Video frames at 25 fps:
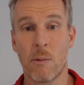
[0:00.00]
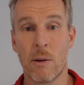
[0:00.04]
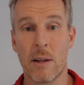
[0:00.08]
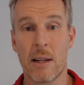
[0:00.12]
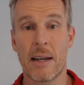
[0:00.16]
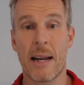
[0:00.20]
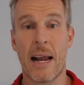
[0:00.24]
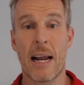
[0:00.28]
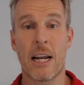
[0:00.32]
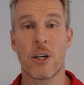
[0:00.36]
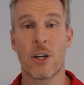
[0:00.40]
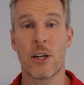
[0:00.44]

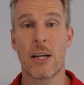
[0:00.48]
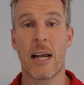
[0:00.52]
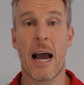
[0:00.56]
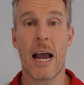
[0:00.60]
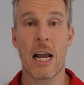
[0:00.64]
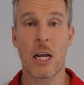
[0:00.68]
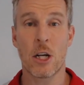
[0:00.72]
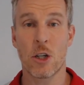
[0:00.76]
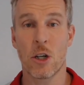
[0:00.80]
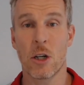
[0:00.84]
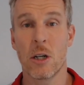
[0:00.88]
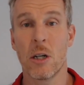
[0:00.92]
within
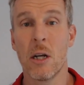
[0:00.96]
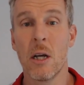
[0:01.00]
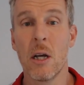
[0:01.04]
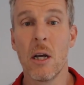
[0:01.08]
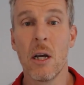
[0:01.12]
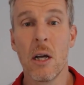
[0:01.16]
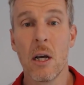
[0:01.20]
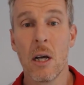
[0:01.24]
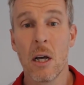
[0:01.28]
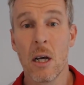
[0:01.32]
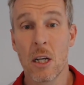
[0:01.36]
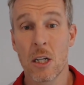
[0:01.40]
education.
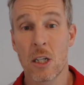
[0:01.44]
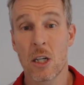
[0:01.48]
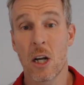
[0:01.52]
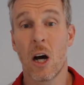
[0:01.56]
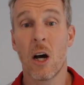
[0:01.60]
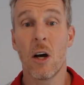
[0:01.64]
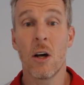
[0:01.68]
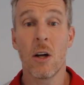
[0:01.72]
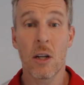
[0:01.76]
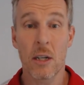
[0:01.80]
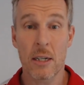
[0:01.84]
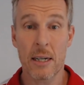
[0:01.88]

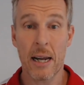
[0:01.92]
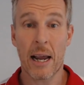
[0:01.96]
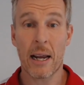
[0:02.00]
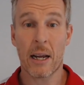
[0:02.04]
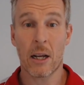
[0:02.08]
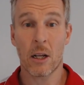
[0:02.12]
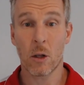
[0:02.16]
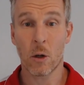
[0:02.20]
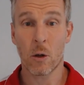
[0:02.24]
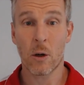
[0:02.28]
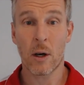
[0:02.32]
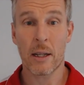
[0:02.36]
So
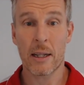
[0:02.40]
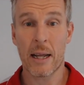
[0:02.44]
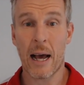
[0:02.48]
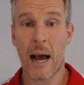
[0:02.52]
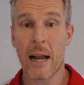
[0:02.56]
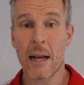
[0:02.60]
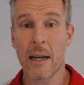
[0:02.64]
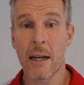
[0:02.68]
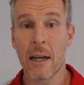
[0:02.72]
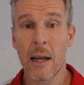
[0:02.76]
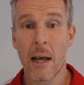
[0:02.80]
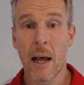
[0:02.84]
take a look at
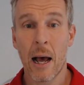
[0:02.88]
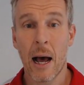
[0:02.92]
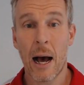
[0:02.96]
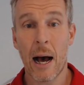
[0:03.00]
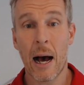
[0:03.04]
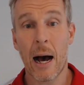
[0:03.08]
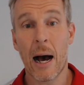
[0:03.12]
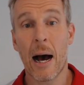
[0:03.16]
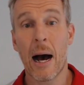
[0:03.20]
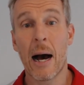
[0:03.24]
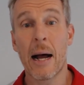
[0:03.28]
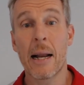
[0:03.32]
that.
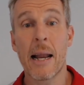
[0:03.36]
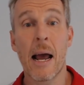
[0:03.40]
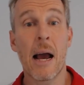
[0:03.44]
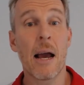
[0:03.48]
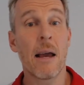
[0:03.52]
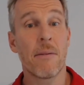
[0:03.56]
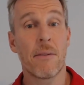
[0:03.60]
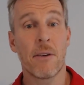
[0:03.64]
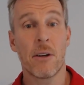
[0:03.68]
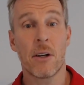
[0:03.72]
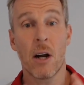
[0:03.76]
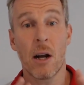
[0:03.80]
Now,
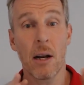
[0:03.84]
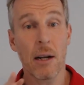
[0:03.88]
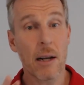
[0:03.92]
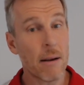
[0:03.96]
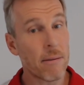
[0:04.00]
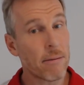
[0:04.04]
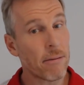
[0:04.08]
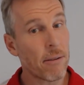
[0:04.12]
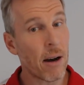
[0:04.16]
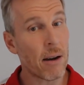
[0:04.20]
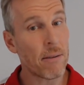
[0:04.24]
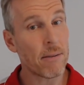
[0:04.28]
if you don't
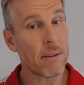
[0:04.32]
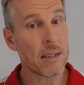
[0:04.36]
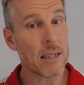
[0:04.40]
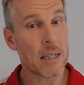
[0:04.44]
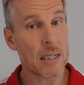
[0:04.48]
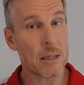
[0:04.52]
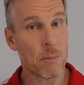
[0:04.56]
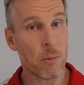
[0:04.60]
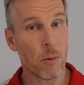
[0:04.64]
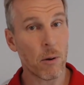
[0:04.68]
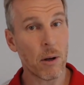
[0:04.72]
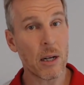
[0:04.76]
have 5 years
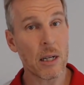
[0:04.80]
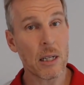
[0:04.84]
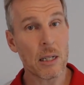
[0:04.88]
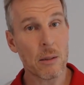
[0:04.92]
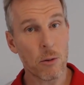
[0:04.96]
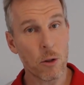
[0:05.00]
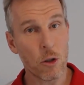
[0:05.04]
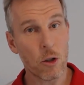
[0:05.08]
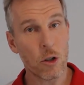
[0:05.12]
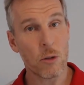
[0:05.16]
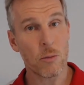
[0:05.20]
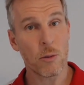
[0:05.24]
experience,
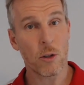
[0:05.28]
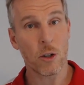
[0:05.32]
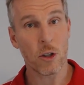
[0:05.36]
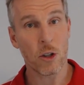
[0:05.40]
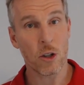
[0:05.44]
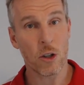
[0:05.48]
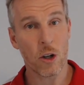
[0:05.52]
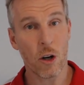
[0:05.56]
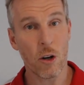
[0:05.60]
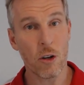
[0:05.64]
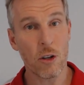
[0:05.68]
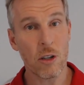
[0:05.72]
I'm assuming you
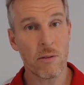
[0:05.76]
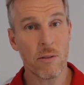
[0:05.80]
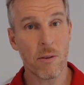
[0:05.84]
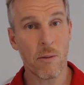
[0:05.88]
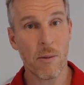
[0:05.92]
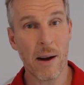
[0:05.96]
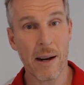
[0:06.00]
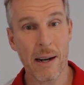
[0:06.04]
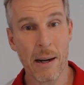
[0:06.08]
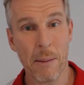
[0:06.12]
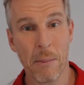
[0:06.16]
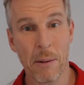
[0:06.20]
don't if you
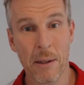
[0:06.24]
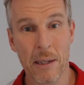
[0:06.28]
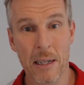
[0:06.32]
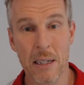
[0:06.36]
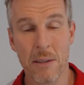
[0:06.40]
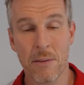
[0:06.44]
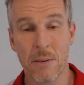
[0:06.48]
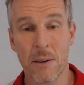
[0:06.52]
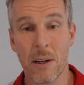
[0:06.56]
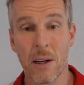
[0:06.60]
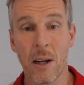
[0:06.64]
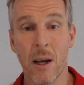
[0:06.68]
wound up on
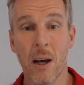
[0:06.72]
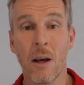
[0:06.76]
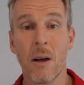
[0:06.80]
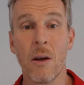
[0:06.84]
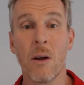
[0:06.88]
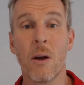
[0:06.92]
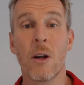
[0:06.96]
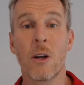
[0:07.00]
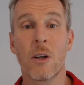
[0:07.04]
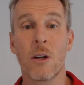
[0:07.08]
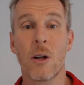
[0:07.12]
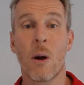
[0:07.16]
this
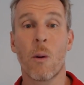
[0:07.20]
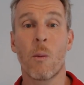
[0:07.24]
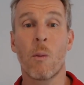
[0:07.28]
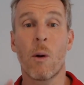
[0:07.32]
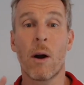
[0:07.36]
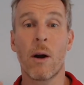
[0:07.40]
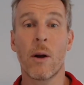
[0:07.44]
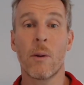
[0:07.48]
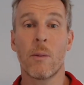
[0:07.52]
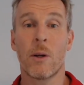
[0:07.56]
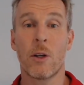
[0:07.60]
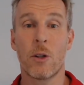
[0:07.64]
video, don't
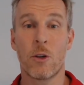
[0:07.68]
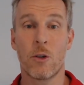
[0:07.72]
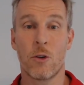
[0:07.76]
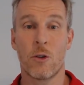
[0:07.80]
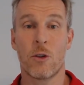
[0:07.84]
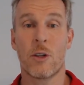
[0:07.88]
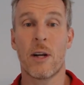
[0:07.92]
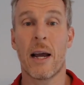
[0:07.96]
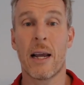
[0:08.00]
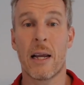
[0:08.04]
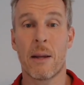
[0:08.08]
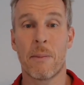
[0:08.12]
worry, we do
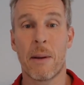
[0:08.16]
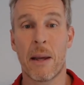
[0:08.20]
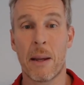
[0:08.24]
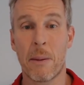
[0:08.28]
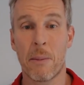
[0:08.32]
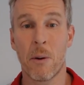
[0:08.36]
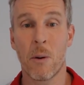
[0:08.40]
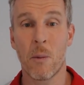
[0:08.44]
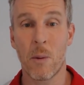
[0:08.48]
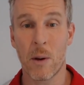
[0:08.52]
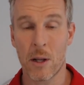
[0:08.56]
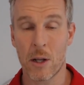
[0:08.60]
take
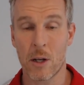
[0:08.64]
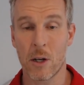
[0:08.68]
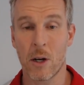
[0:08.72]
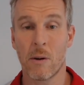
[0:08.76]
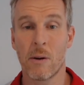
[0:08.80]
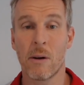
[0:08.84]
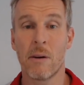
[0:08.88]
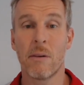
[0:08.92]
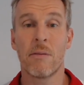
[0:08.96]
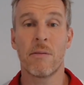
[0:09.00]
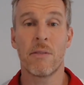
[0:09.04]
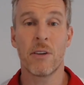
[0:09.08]
people with
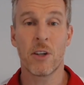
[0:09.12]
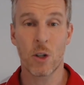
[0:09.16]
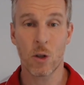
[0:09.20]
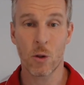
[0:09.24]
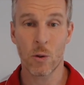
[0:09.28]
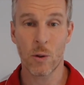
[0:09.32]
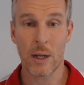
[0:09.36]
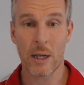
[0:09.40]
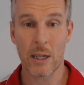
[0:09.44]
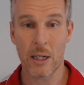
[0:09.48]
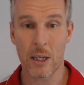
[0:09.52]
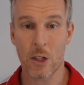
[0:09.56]
no
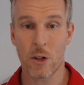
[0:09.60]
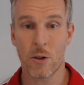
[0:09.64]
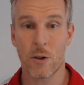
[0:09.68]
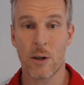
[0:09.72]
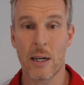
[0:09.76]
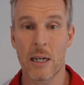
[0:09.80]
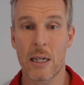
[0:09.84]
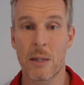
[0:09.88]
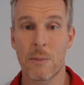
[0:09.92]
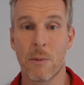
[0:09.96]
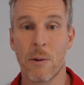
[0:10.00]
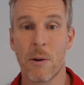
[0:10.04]
official
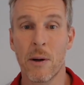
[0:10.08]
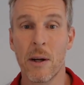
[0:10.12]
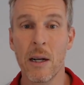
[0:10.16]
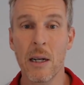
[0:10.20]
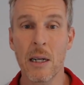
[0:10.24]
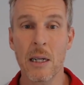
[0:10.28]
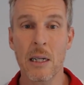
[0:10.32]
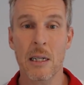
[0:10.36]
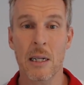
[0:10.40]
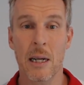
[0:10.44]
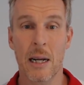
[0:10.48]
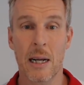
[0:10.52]
industry
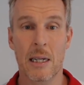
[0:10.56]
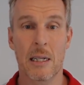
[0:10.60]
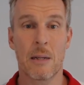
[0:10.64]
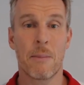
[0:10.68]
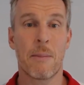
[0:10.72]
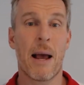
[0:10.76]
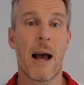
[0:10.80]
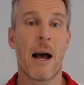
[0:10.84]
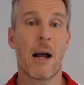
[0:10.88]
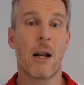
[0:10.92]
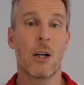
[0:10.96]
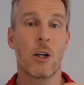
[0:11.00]
experience. It's
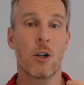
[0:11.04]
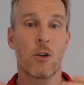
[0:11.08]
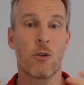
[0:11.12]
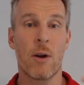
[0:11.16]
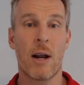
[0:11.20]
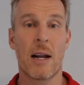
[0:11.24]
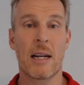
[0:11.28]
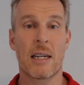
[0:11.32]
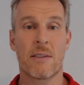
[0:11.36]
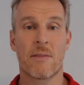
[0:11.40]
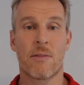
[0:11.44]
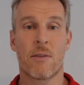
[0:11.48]
about
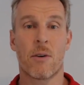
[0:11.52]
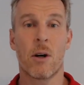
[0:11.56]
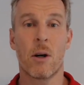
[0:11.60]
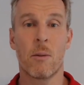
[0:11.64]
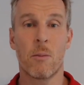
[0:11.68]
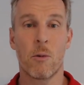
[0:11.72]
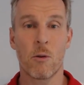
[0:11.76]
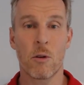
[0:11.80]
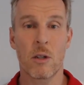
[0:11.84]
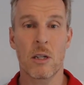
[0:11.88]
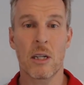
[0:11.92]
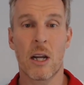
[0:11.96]

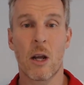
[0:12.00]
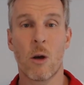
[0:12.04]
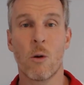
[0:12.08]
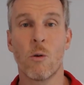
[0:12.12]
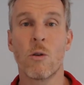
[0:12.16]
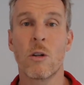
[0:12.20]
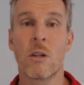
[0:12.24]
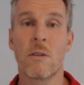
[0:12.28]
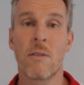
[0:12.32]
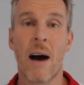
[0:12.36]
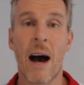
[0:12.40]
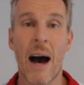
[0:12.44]
transferable
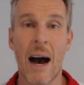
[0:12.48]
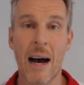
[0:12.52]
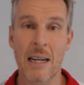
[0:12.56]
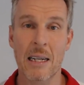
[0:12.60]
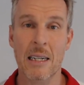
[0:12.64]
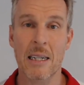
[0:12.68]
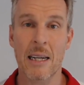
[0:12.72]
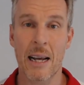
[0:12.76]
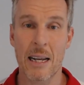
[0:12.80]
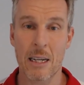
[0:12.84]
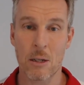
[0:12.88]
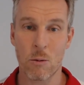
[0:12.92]
skills for
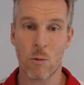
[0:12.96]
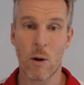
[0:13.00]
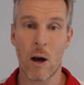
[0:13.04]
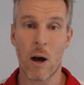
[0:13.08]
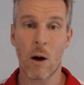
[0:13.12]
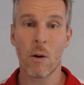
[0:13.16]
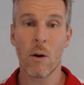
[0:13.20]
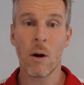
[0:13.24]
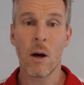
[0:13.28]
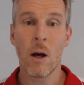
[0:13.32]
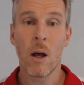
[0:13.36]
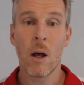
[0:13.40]
us as
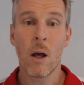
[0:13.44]
well.